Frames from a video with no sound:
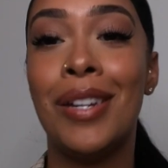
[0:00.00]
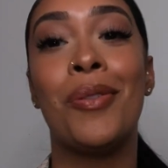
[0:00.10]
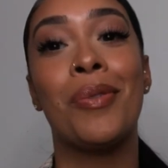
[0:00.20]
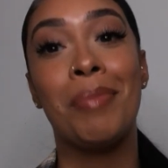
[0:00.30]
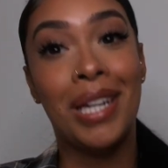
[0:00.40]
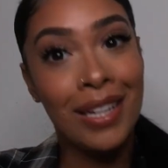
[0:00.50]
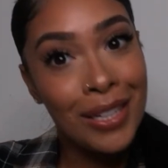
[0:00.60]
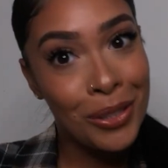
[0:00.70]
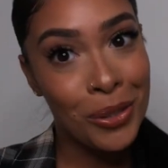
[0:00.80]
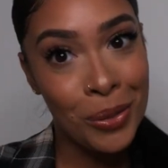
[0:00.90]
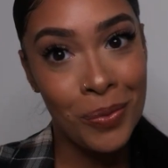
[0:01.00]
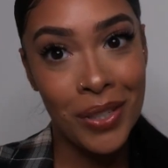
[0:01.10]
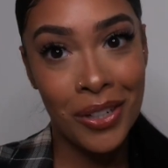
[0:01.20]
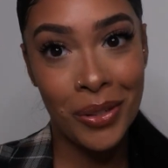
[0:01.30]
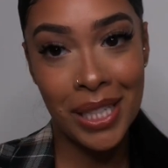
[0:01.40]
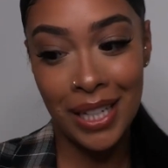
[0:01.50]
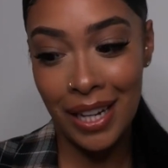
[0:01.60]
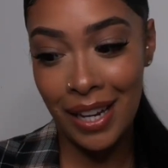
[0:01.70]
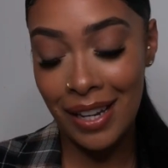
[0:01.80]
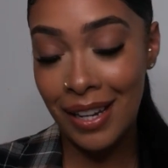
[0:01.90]
We're making a YouTube video
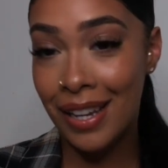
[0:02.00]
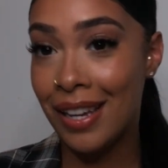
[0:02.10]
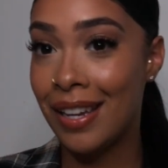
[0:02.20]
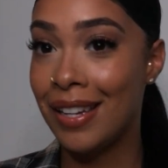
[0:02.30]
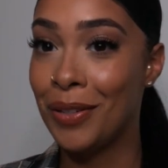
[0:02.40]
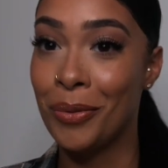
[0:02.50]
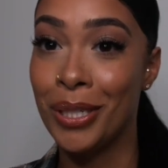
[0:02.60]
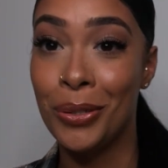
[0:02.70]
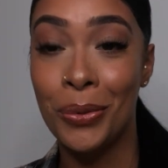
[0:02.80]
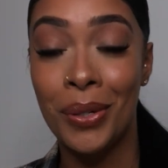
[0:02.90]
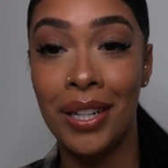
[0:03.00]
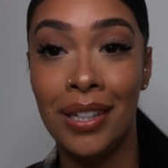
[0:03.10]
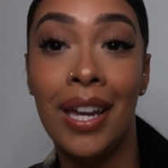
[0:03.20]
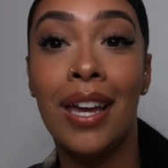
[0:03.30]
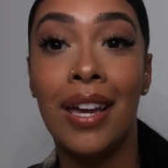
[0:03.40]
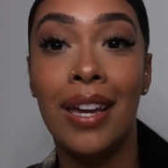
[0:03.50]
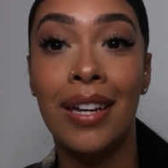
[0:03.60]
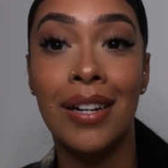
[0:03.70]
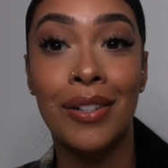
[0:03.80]
today and we're doing a